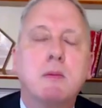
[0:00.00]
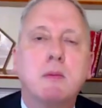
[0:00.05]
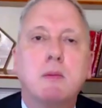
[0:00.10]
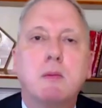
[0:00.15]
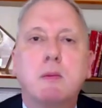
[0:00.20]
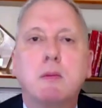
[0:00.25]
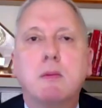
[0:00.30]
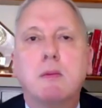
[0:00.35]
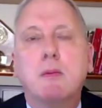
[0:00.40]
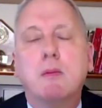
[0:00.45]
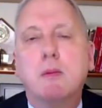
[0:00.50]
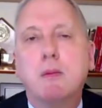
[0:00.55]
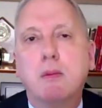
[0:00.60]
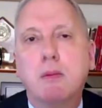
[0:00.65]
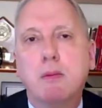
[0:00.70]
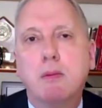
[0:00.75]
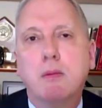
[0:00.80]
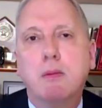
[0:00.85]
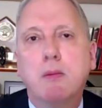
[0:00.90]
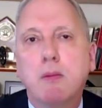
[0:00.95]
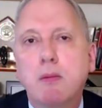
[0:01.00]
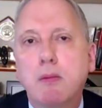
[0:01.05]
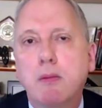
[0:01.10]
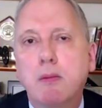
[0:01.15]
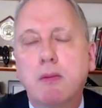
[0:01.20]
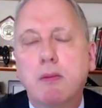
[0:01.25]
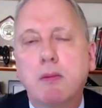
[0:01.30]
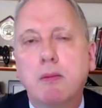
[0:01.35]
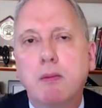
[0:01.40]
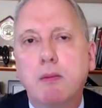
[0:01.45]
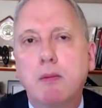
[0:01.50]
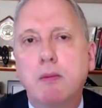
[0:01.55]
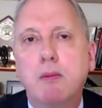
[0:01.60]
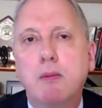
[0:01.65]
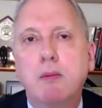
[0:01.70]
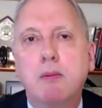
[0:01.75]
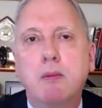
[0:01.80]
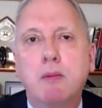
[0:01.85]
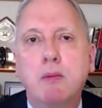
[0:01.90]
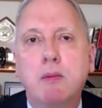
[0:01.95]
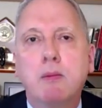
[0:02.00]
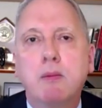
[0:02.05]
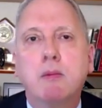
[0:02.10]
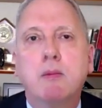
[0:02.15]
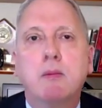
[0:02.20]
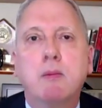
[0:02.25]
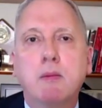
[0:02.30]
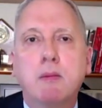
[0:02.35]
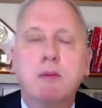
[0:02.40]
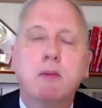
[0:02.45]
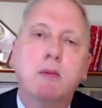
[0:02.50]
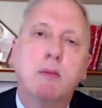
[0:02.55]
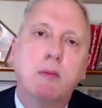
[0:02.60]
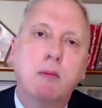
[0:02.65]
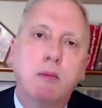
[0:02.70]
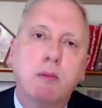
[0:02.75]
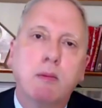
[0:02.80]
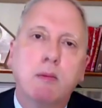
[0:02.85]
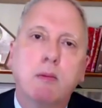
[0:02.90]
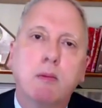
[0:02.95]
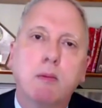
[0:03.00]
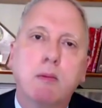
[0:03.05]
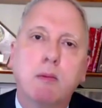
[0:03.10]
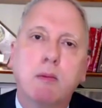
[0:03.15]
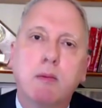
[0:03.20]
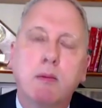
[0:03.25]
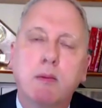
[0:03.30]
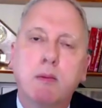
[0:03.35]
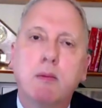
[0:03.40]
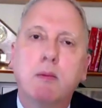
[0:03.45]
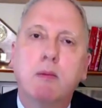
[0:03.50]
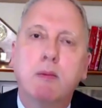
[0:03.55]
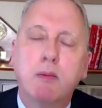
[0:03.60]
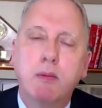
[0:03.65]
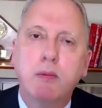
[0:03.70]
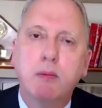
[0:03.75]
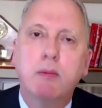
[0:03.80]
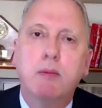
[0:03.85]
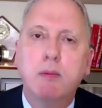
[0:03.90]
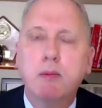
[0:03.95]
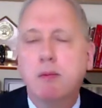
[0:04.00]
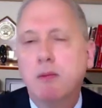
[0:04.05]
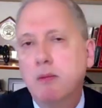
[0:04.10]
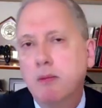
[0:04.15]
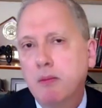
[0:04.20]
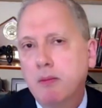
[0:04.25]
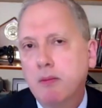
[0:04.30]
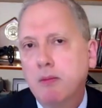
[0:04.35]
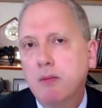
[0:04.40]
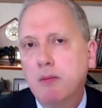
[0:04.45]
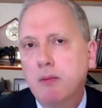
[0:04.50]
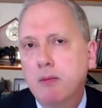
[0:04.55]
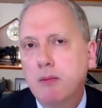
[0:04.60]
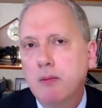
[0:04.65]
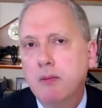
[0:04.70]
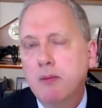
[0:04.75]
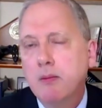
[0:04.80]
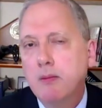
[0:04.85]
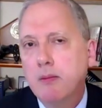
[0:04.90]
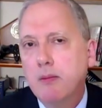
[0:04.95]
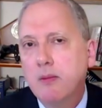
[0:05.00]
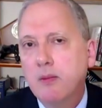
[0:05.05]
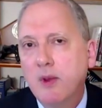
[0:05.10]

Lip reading: The person shown says nothing.